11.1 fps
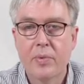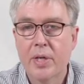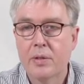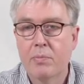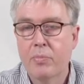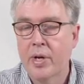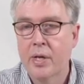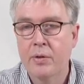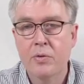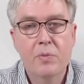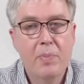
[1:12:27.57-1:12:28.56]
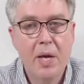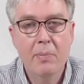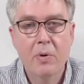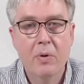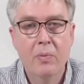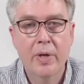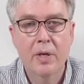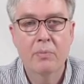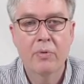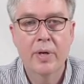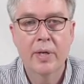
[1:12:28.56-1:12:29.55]
We could bring a newspaper. We
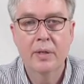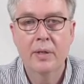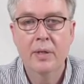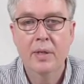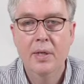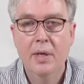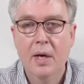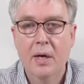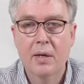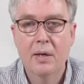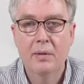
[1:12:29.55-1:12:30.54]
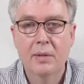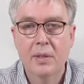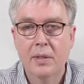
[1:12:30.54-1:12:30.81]
could bring uh,